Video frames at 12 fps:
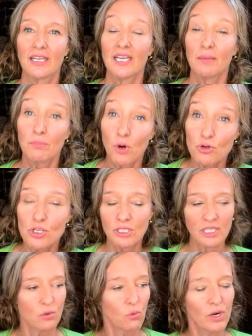
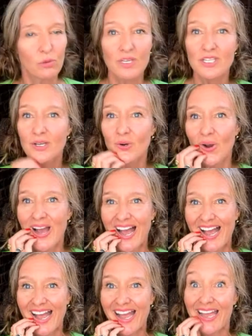Emotionally, what do?
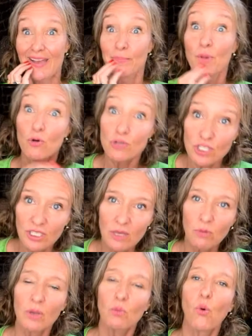Emotionally,
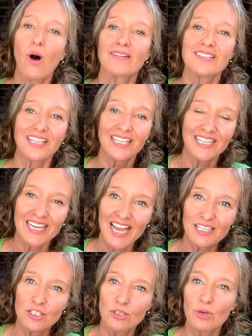we want to
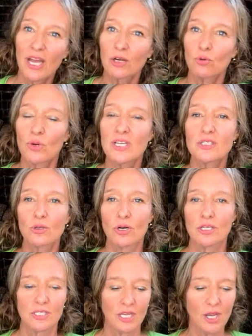connect to and
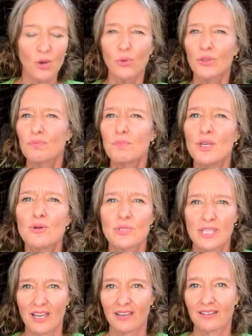resource with
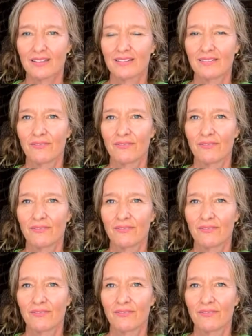music,